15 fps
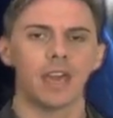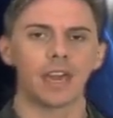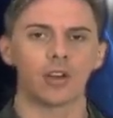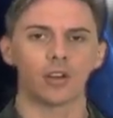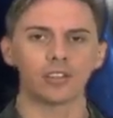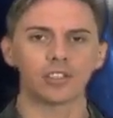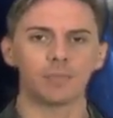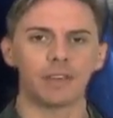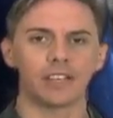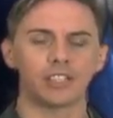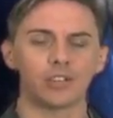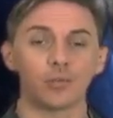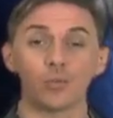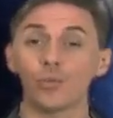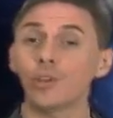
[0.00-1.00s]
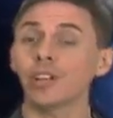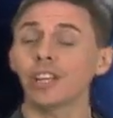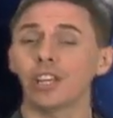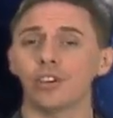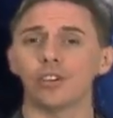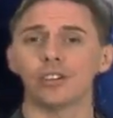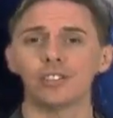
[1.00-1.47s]
and also makes you
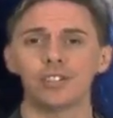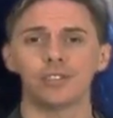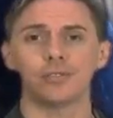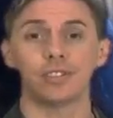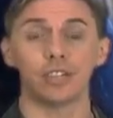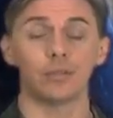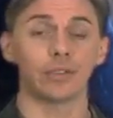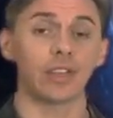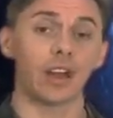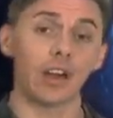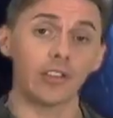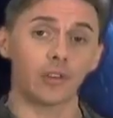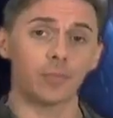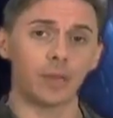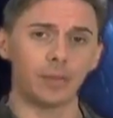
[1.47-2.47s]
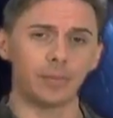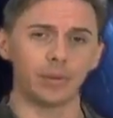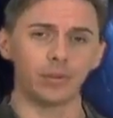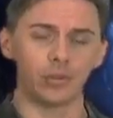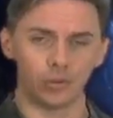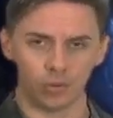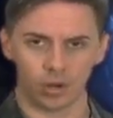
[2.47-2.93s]
really good to deal with other
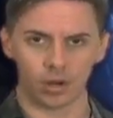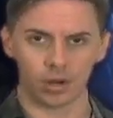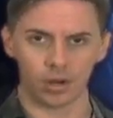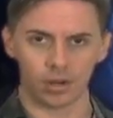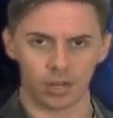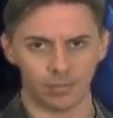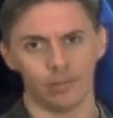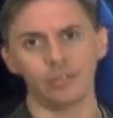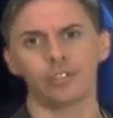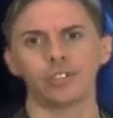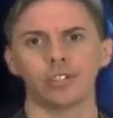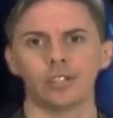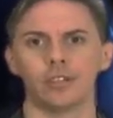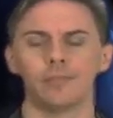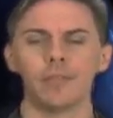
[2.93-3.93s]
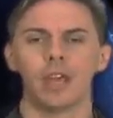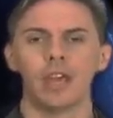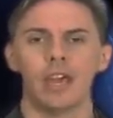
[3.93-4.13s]
people who are emotional.